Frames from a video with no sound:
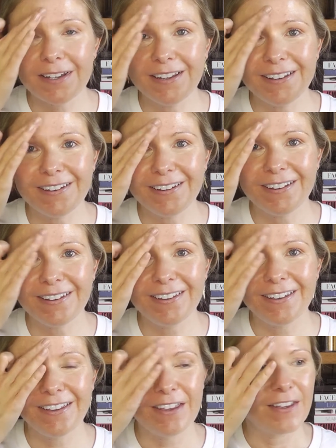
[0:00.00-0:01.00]

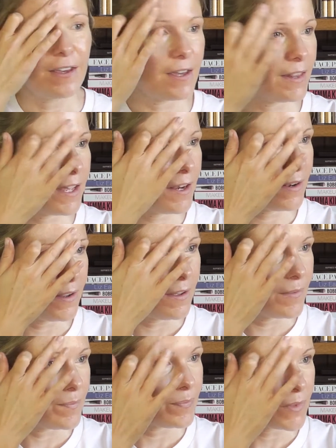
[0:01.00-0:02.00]
And then
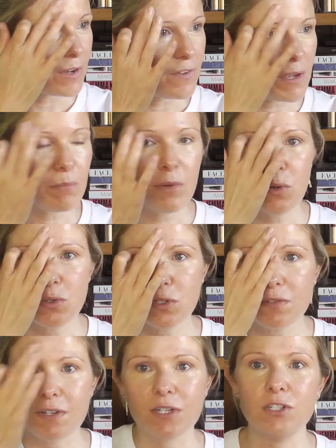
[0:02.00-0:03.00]
I think most
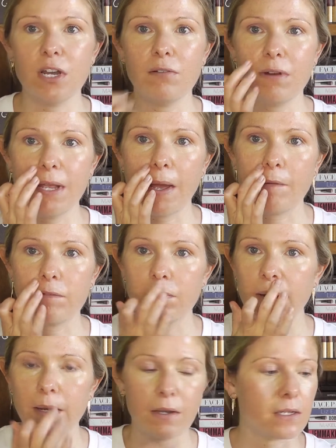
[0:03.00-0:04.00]
of us generally have
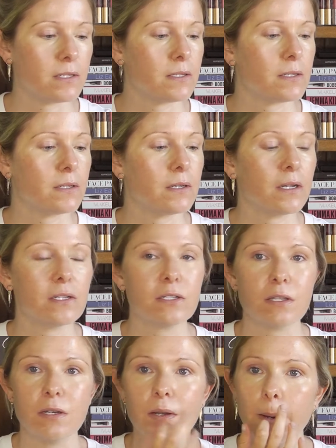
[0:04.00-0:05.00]
redness under
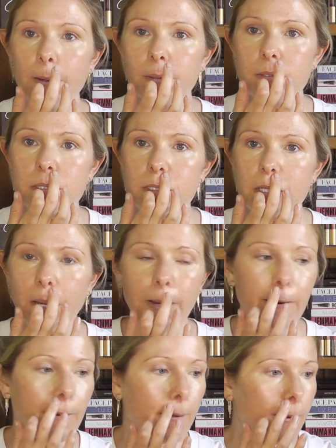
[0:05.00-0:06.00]
the nose,
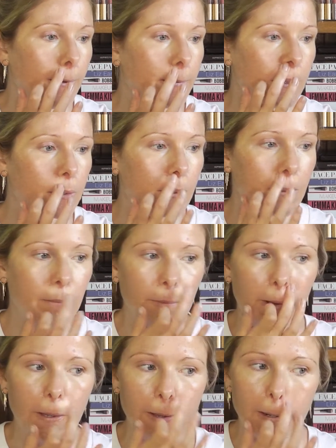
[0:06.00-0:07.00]
so just going to
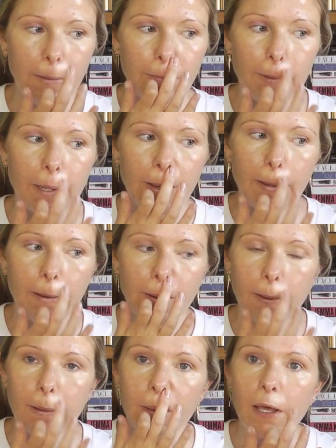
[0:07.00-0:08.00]
put a little bit
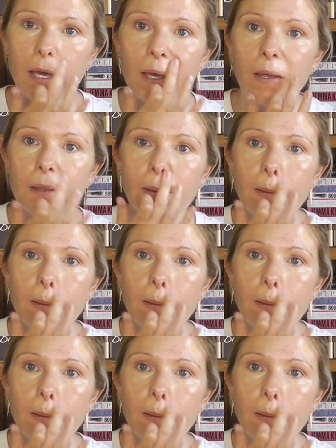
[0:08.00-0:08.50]
there.